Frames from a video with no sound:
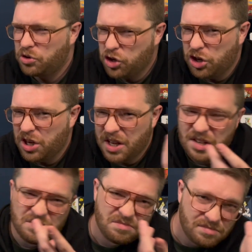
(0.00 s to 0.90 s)
good,
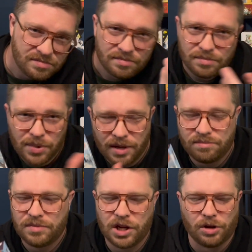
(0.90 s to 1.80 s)
but
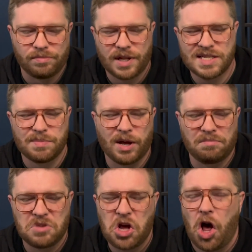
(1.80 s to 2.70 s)
that's
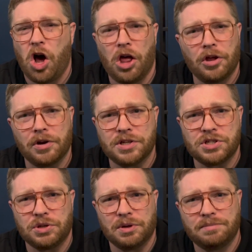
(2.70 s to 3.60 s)
about all there is
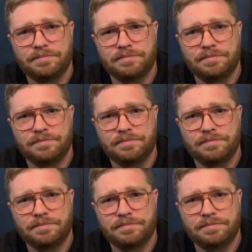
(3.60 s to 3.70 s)
to it.